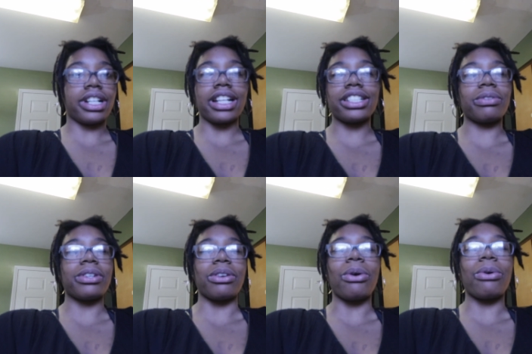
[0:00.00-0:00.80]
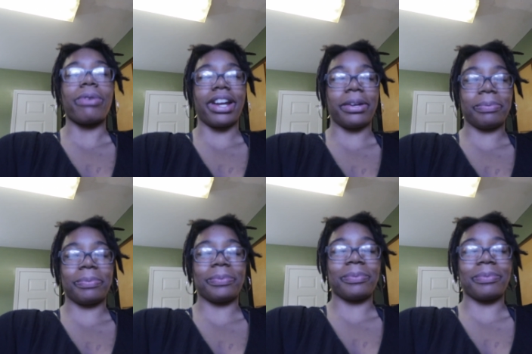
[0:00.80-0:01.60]
I just wanted a whole ramp.
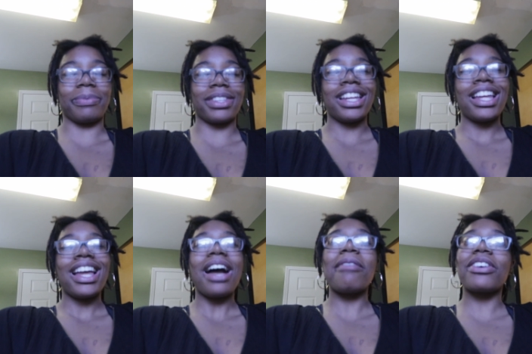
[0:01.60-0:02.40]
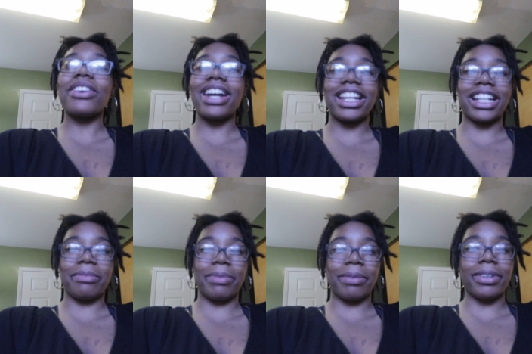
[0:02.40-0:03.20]
I'm going to go ahead and
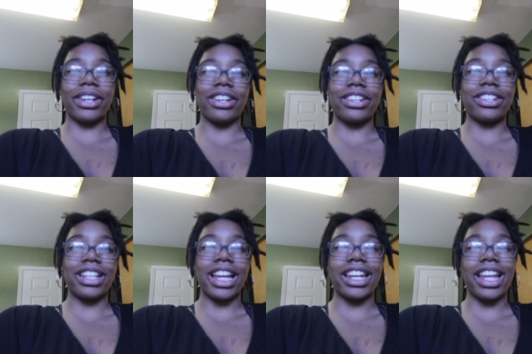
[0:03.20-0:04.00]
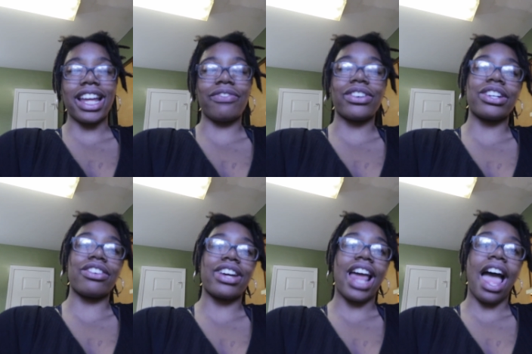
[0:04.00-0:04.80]
get baby girl, and then we're going to
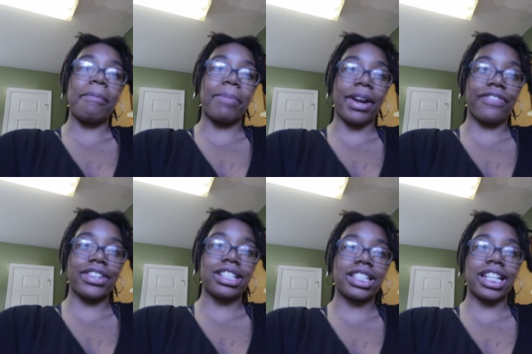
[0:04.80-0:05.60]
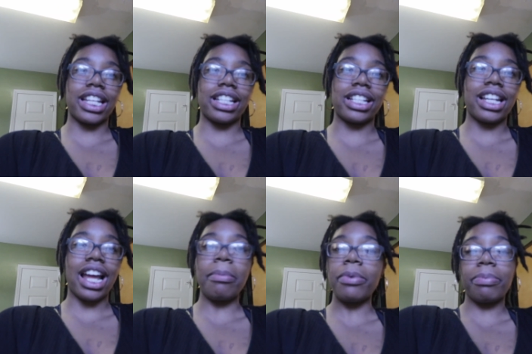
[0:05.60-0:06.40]
go ahead and have breakfast. And
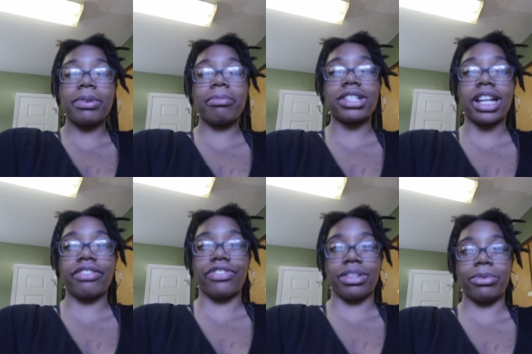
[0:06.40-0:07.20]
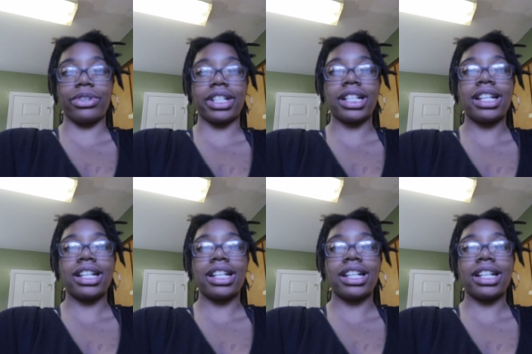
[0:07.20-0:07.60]
I'm going to pretty much edit for the morning.